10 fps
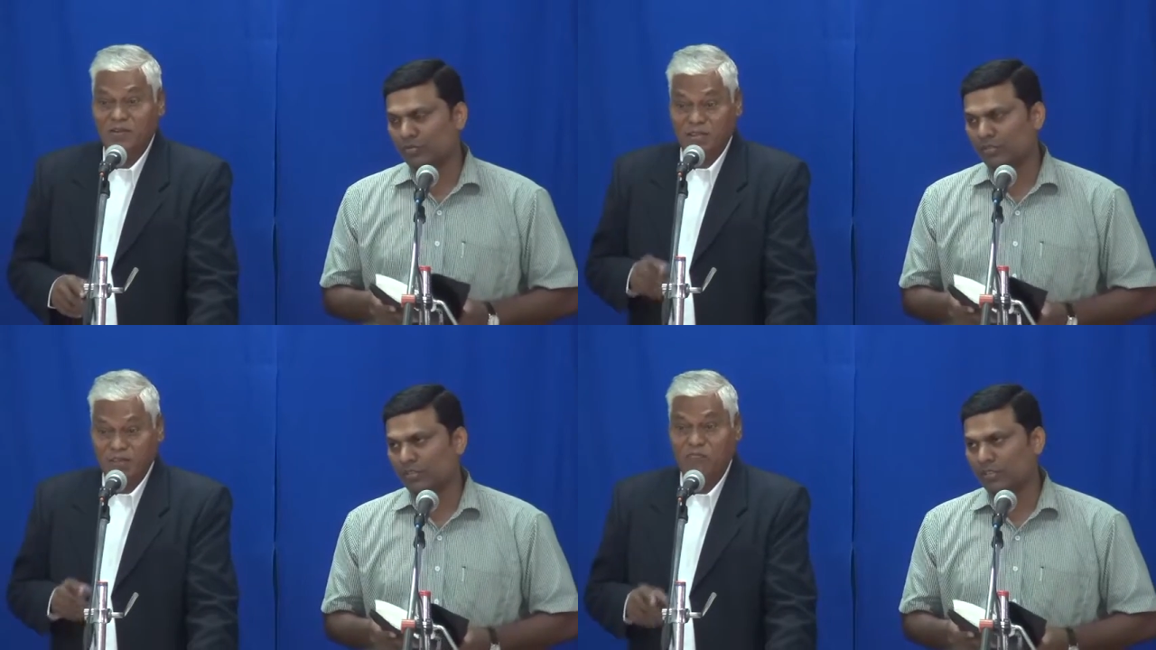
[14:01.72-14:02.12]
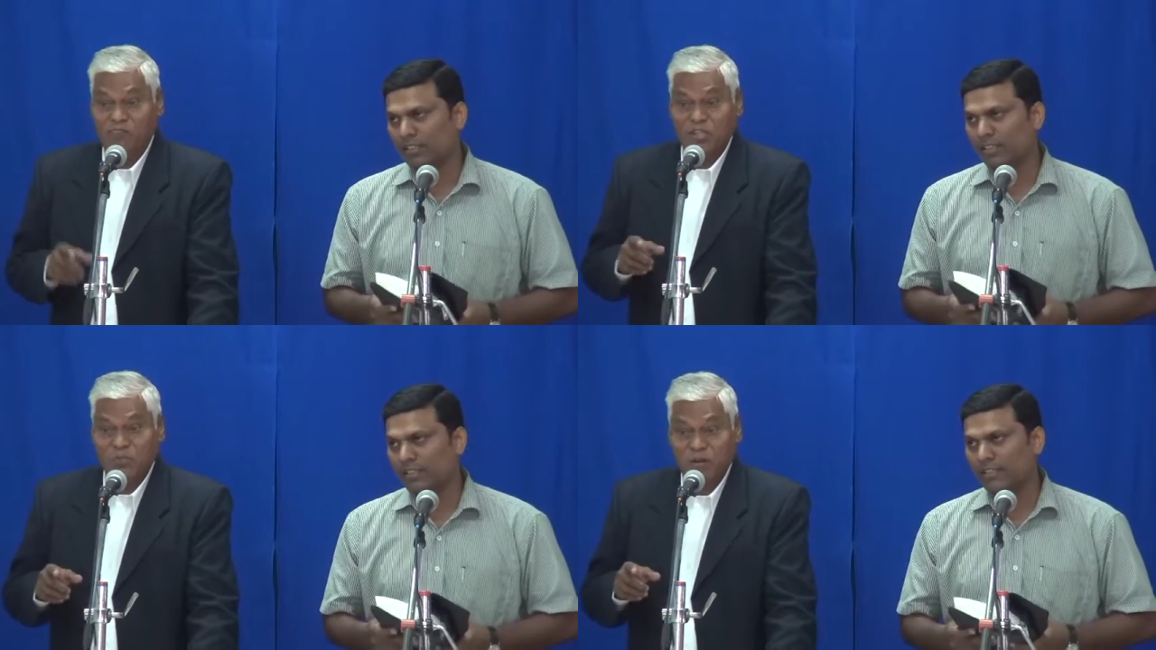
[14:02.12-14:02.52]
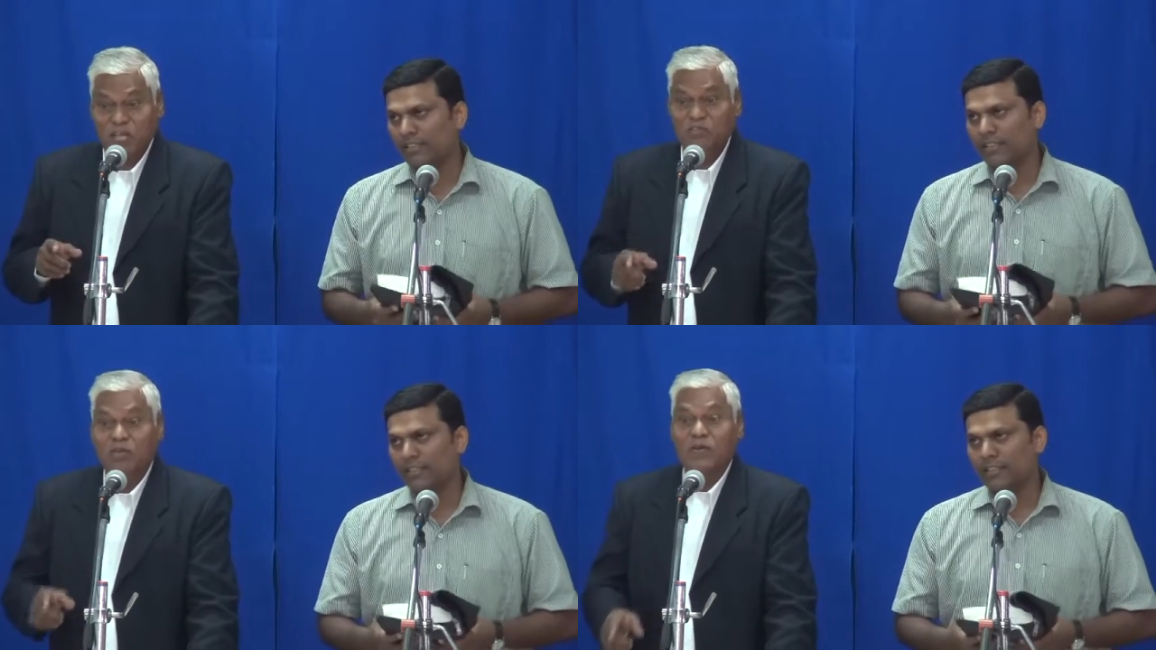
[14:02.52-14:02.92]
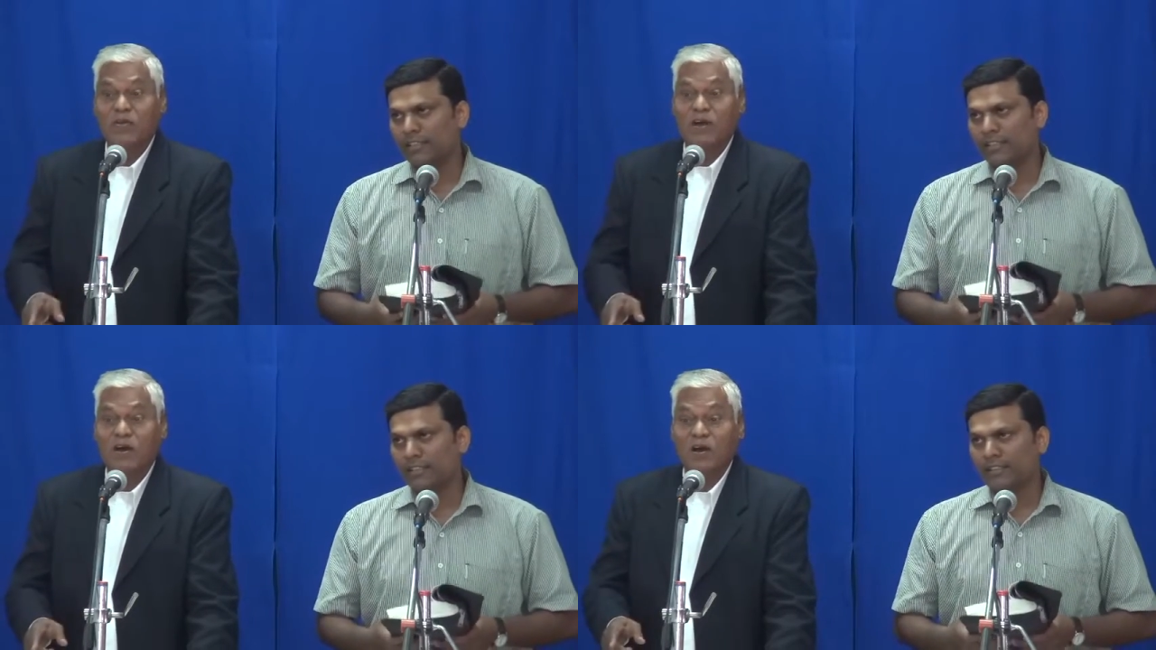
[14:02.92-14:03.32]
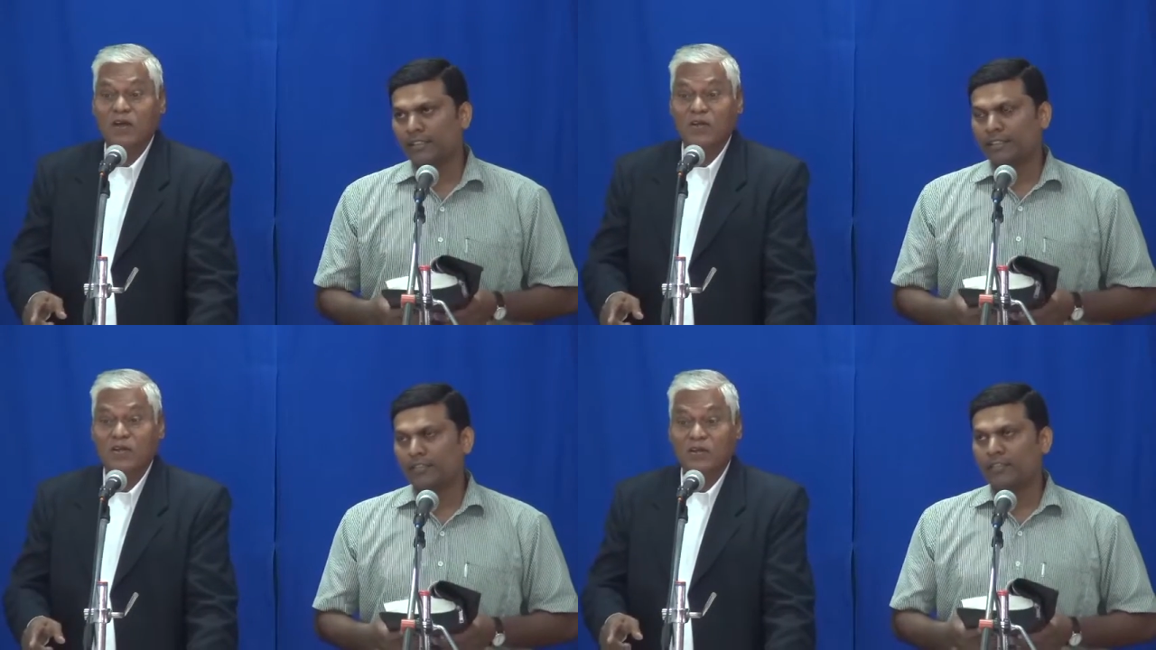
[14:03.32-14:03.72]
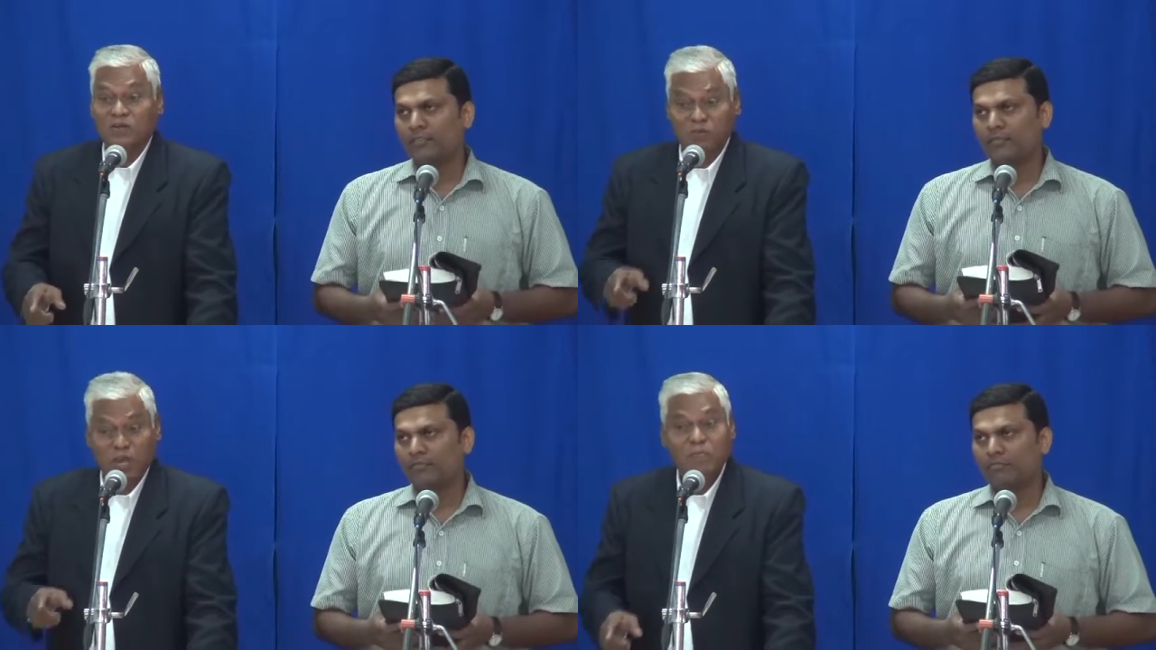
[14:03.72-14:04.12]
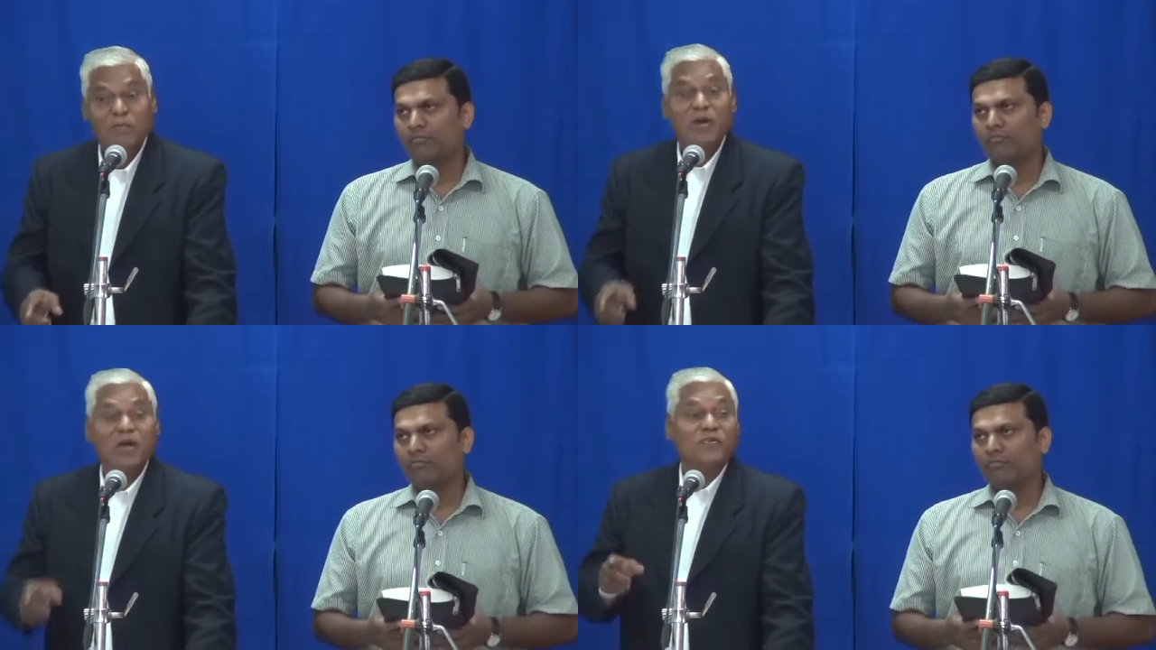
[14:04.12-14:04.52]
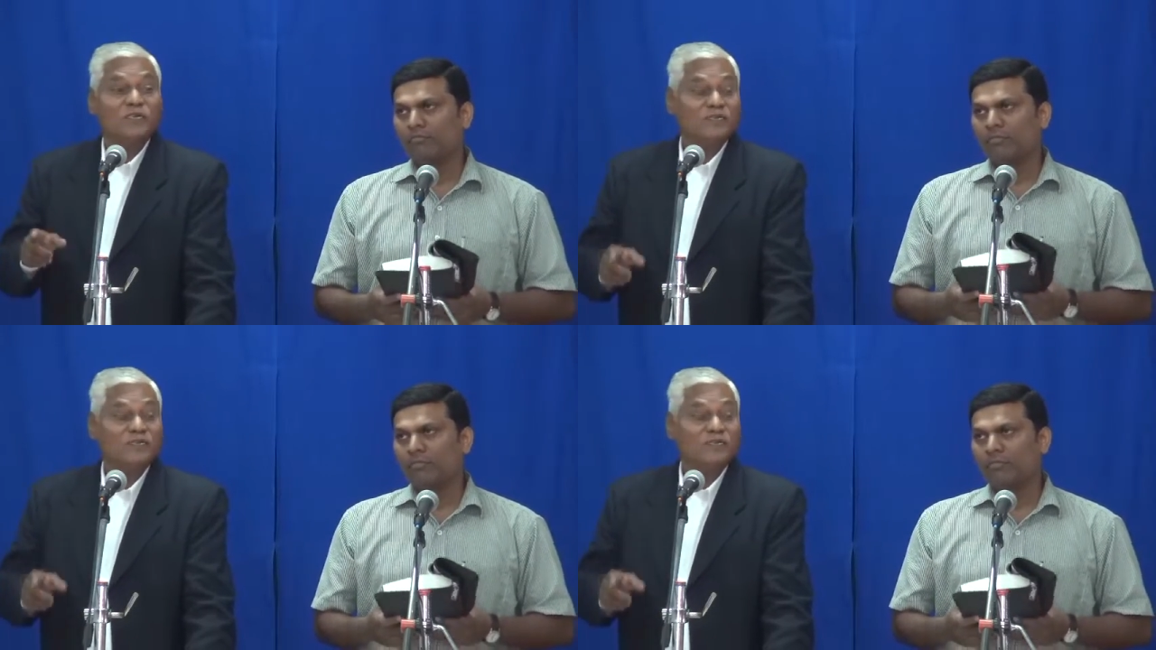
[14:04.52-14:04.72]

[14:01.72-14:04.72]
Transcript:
Speaker 1: give first place for God to help him out.